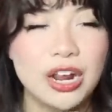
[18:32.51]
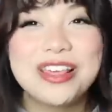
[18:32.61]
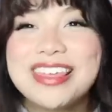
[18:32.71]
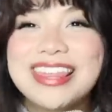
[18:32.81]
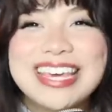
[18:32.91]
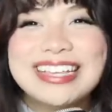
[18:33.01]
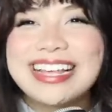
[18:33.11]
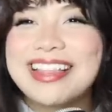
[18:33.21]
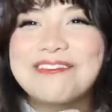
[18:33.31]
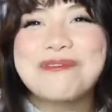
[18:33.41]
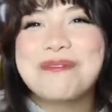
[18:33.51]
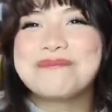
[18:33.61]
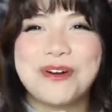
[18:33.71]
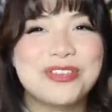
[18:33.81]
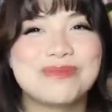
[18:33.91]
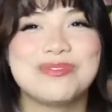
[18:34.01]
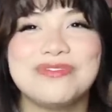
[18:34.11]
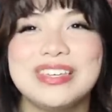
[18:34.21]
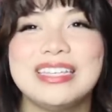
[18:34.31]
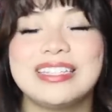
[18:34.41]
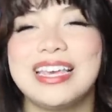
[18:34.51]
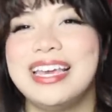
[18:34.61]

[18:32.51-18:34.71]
One of the things I love about both movies